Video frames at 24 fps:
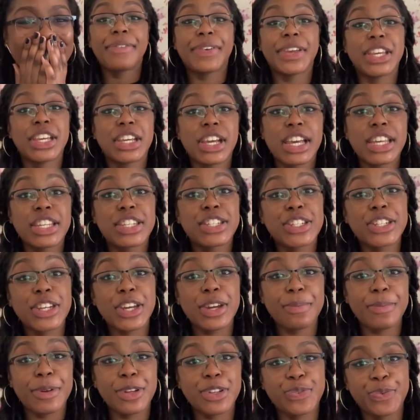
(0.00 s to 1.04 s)
Thank you guys
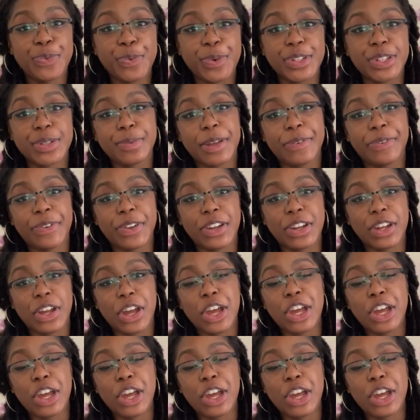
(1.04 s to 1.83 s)
so much for watching my video.